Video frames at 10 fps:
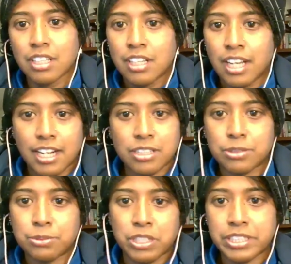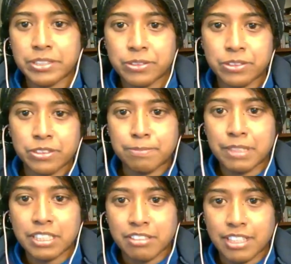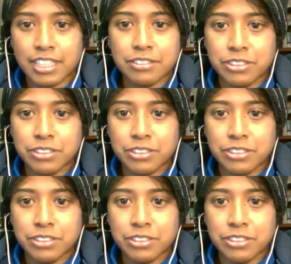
Hacker One or Bug Crowd